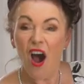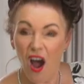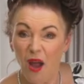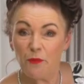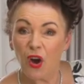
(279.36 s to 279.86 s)

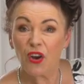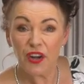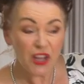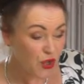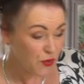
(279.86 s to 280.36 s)
I'm not
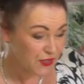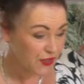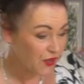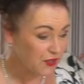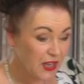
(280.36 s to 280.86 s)
going to use
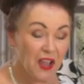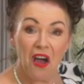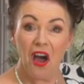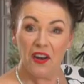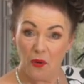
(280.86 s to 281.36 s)
those.
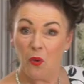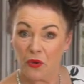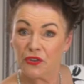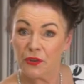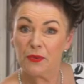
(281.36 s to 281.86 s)
I don't
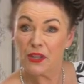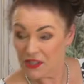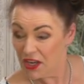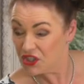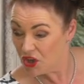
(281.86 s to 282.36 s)
want to, because
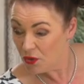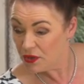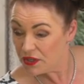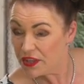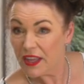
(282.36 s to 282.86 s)
I
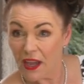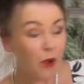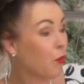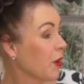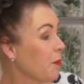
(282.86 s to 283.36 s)
don't think
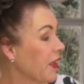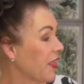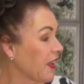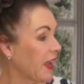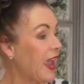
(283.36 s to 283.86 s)
I want a big
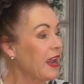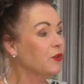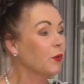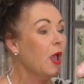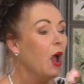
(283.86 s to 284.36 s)
thick
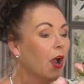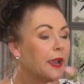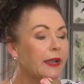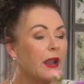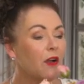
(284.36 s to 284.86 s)
handle.
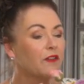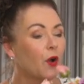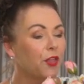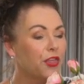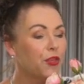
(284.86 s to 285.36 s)
Okay, now I've
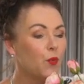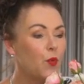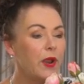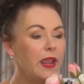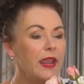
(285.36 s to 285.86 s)
got
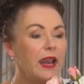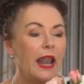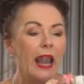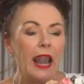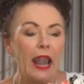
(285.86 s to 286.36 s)
three
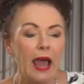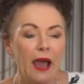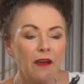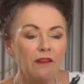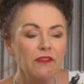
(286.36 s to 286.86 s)

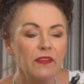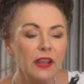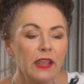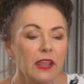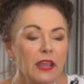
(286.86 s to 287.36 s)

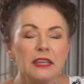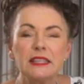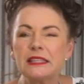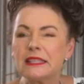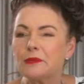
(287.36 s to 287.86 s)
lovely
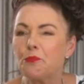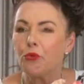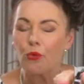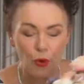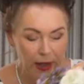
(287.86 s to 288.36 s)

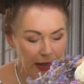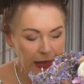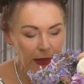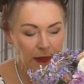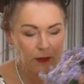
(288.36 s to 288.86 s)

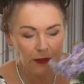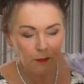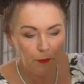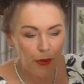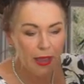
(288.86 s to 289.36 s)

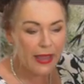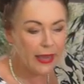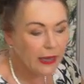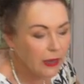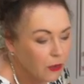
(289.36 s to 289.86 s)
spring
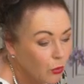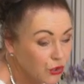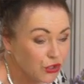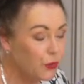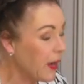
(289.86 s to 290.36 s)
pink, or
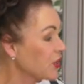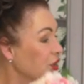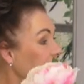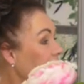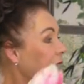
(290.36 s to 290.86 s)
two
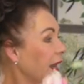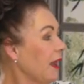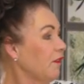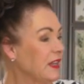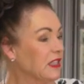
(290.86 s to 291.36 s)
actually, lovely